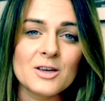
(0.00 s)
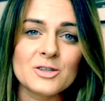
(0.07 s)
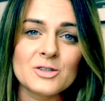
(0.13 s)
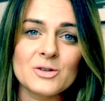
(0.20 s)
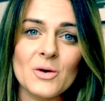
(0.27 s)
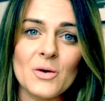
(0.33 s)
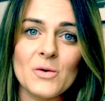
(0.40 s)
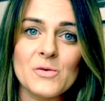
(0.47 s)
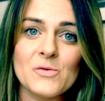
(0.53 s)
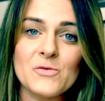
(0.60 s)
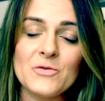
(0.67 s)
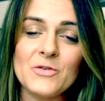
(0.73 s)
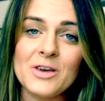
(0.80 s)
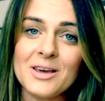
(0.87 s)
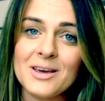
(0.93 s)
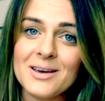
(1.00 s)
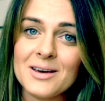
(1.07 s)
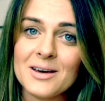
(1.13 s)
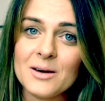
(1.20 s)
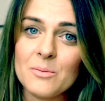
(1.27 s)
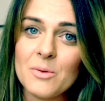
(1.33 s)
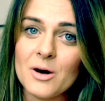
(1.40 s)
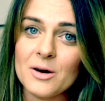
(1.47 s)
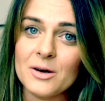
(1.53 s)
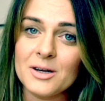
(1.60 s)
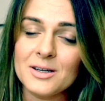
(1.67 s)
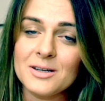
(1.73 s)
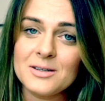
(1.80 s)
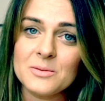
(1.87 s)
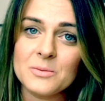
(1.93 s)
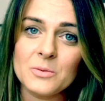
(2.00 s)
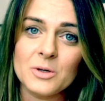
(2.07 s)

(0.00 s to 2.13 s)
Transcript: So think about it